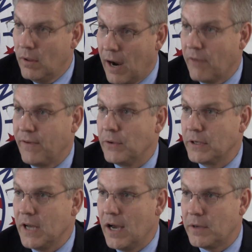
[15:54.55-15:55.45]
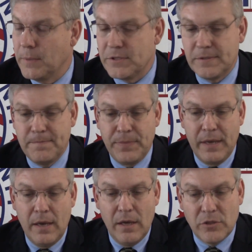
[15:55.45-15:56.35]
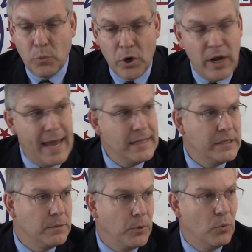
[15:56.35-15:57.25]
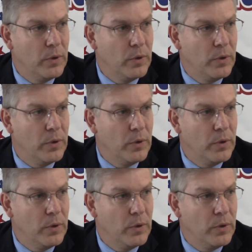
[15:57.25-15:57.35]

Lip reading: our founding documents. The word alienable